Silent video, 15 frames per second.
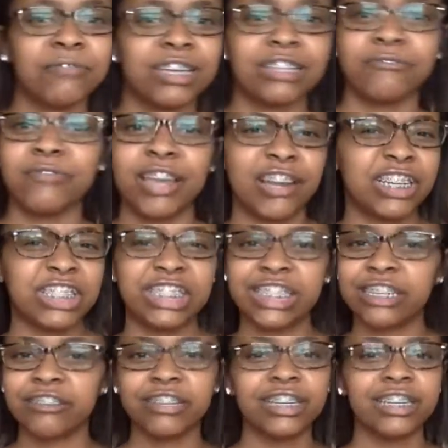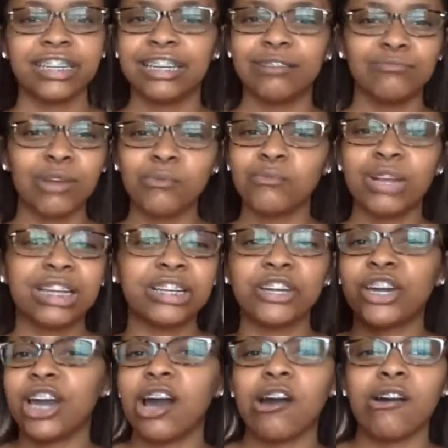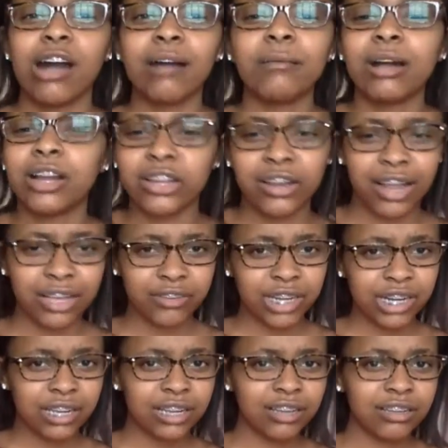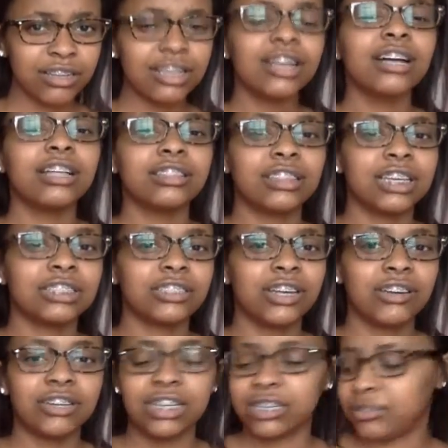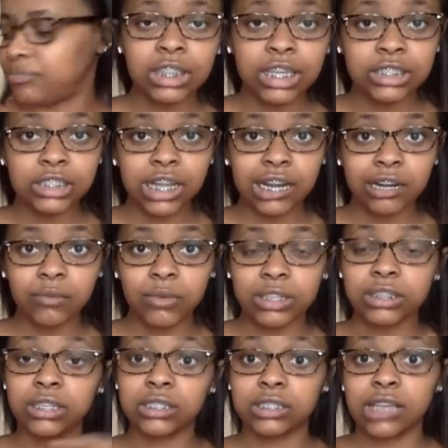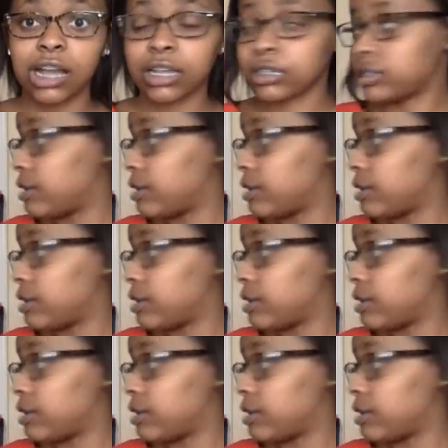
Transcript: feeling very cheery. I'm, I'm ready to go. How are you guys ready to go? Let's go then. Let's start with the stocking